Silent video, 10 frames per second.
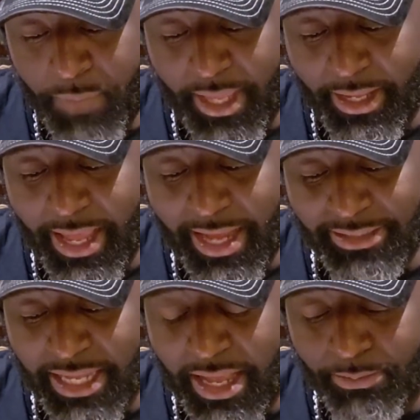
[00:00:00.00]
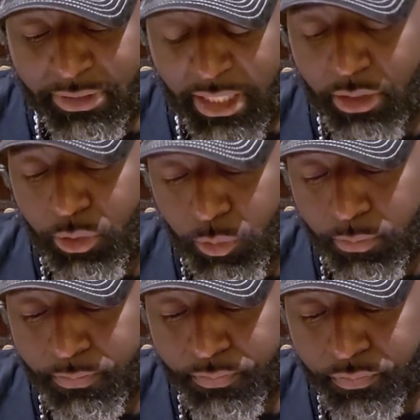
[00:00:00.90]
And guys, I'm telling you,
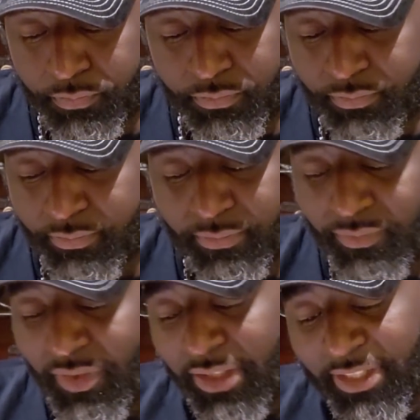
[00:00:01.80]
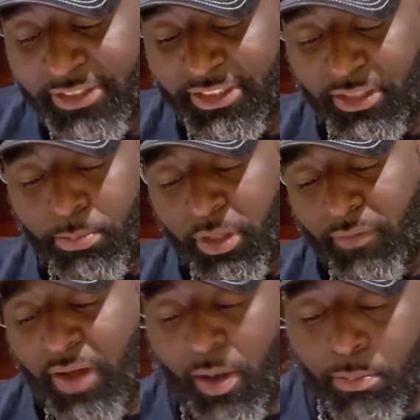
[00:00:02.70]
this is the book
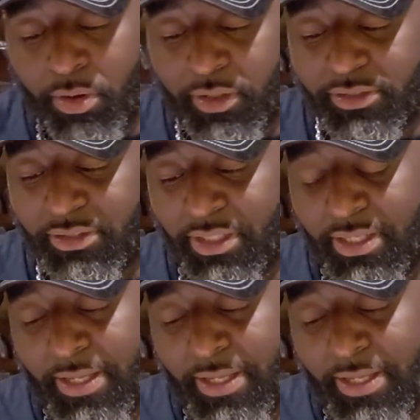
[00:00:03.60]
of all books.